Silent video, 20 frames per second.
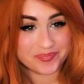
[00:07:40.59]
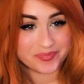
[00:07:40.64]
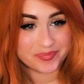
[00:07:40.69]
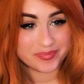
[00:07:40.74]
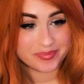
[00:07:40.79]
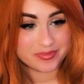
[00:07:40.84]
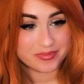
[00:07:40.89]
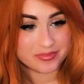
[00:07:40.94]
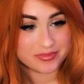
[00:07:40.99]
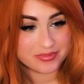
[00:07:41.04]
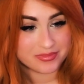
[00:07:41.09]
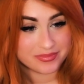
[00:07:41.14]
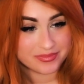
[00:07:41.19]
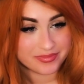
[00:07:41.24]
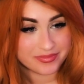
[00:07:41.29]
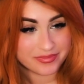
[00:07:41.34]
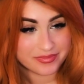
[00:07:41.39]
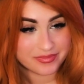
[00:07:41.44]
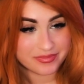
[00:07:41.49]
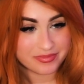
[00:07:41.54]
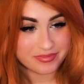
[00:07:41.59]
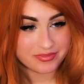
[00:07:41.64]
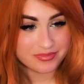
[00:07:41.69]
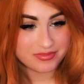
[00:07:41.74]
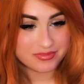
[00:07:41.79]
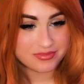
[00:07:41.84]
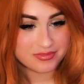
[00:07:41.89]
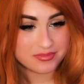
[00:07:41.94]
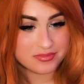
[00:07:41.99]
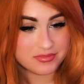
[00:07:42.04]
Yeah, would have made
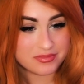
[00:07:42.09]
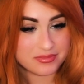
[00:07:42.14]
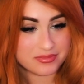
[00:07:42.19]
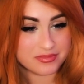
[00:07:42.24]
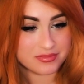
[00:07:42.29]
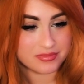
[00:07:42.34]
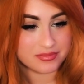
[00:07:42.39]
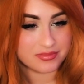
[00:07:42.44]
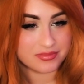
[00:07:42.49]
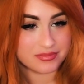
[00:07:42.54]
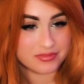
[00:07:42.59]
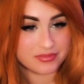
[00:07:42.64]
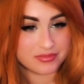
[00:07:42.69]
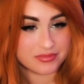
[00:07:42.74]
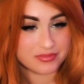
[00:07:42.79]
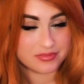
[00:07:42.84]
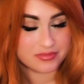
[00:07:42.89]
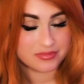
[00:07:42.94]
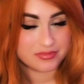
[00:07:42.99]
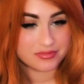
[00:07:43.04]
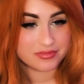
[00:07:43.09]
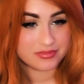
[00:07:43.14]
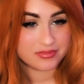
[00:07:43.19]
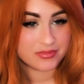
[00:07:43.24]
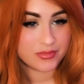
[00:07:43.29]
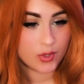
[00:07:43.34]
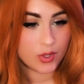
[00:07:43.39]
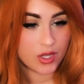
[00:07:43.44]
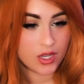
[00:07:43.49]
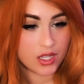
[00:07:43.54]
our job a whole lot easier
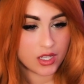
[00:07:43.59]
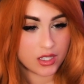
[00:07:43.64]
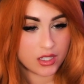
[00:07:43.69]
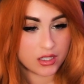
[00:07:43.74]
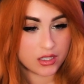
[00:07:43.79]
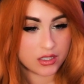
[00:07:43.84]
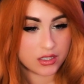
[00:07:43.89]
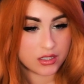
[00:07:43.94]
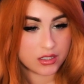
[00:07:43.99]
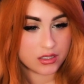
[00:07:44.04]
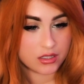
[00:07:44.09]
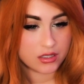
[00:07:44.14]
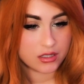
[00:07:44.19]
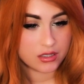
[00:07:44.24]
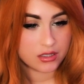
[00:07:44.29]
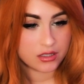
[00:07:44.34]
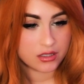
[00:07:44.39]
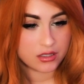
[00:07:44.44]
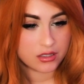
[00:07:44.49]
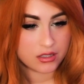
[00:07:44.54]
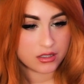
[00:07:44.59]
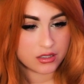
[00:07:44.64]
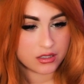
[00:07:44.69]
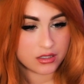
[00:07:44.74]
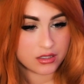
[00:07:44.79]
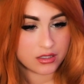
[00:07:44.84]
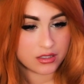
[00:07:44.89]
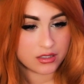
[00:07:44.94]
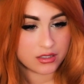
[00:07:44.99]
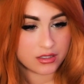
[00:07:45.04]
with you chin deep and beady
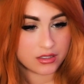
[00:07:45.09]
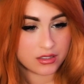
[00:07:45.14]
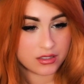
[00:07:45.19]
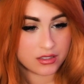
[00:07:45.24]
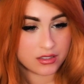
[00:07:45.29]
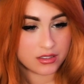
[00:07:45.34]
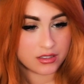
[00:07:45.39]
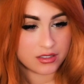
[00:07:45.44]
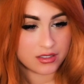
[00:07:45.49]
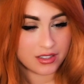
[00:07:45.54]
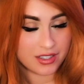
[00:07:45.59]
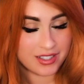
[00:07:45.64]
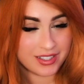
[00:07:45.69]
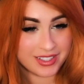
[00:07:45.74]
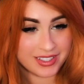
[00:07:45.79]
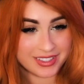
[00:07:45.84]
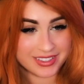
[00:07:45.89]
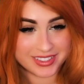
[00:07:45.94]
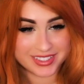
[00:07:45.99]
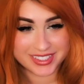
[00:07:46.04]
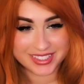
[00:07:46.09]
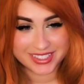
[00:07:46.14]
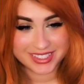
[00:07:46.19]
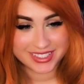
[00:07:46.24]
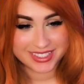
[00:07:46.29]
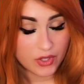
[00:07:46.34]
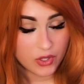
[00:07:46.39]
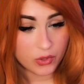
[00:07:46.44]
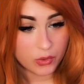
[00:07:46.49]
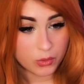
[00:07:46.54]
titties. And
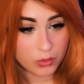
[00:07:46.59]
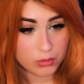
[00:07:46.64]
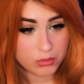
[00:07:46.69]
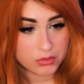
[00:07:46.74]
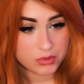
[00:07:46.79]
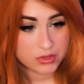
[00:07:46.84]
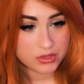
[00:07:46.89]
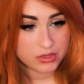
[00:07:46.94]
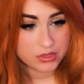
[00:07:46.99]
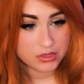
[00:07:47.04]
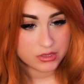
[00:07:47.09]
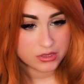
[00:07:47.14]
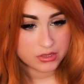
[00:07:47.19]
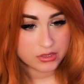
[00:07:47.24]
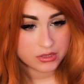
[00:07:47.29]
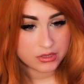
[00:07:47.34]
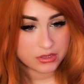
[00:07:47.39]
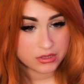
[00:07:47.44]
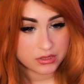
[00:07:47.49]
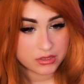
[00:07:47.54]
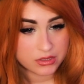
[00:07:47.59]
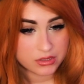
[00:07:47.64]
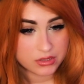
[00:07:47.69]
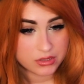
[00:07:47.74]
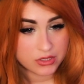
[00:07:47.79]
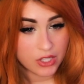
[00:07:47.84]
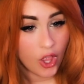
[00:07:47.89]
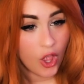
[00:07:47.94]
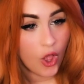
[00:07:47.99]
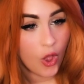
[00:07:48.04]
who? Nope. Huh?
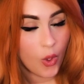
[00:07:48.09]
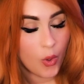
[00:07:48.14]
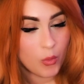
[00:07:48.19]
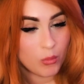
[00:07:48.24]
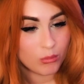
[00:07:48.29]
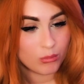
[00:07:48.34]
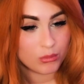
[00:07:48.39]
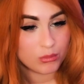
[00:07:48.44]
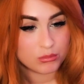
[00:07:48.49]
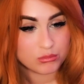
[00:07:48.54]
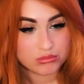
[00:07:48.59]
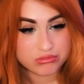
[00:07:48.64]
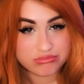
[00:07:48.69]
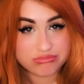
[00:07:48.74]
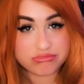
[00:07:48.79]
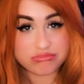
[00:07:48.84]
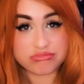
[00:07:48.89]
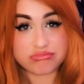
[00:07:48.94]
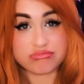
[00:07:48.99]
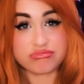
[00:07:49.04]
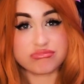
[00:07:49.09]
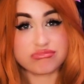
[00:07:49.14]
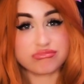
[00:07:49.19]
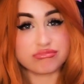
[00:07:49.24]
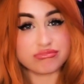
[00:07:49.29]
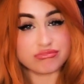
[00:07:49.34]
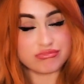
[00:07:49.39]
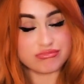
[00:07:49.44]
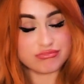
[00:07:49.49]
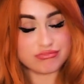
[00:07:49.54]
Forget about your
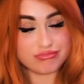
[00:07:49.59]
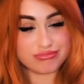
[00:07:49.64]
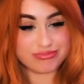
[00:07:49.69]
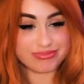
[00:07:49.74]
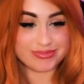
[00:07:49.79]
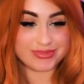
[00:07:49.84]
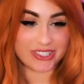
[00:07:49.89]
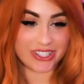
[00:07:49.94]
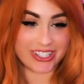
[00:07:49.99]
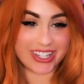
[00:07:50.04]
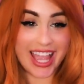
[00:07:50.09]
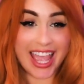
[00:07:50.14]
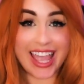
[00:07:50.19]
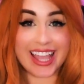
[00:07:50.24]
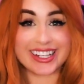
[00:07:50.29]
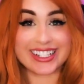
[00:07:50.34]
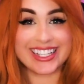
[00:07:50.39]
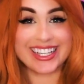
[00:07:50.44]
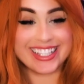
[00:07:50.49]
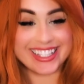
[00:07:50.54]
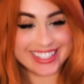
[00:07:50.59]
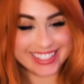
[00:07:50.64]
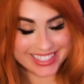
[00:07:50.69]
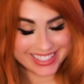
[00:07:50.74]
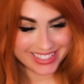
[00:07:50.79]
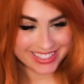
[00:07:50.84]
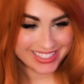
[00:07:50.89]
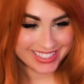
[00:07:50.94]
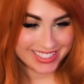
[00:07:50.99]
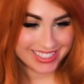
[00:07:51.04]
panic button. Look at that. Jam
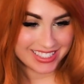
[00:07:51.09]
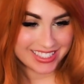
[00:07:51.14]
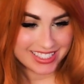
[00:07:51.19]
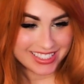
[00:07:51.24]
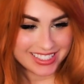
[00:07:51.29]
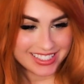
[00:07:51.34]
her up.